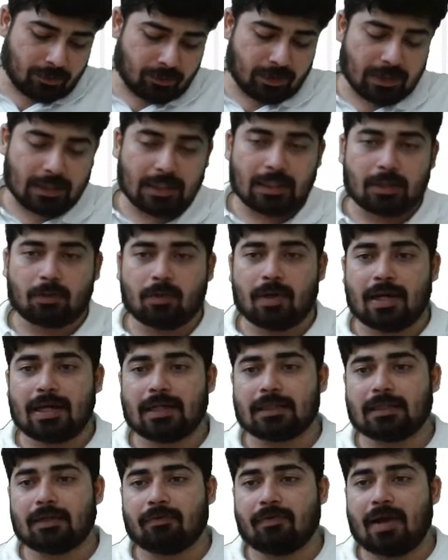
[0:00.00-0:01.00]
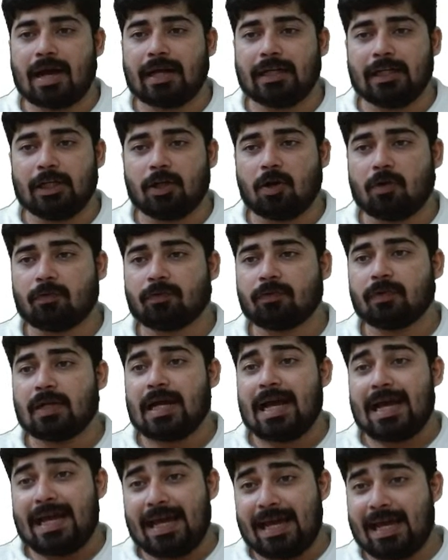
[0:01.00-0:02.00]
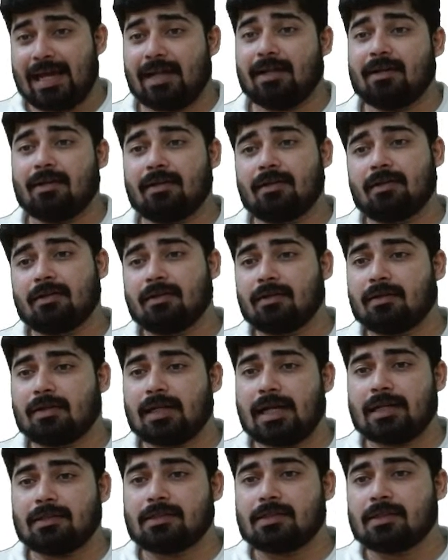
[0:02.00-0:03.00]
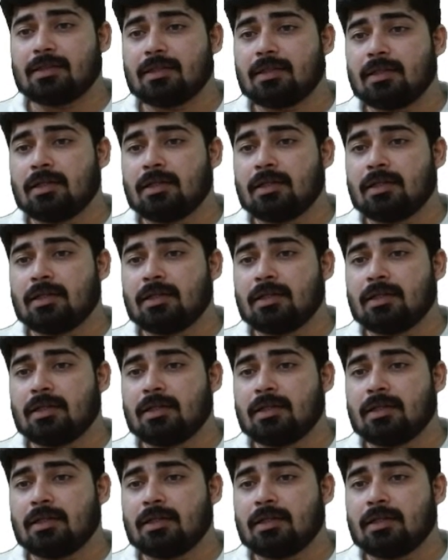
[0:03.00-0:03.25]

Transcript: We require the value of n, right?